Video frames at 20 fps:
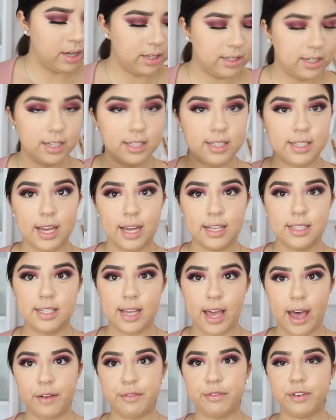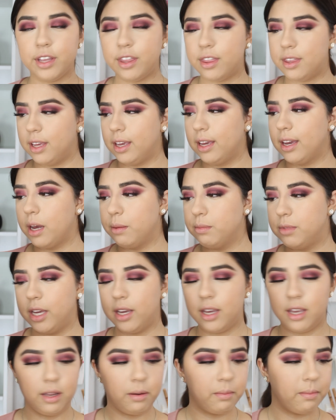To set everything, I'm
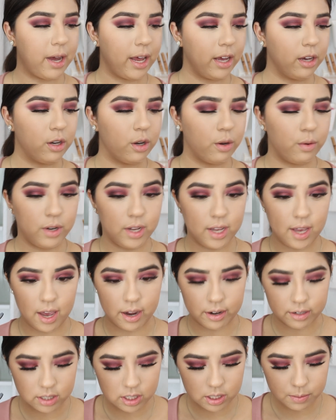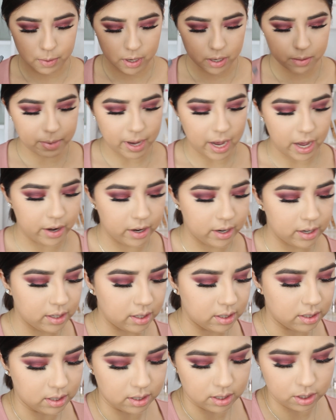taking my Coty Air Spun Powder.
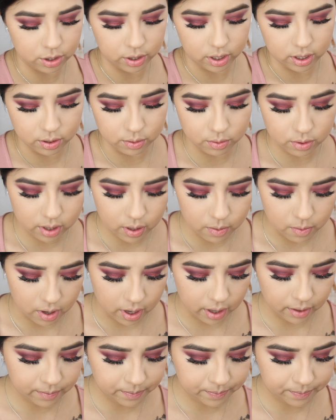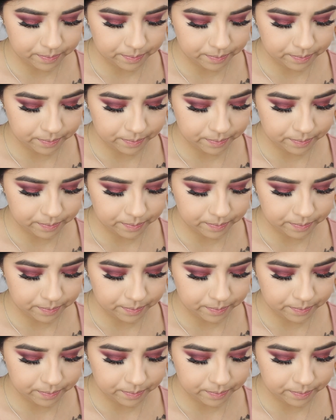This is the translucent one.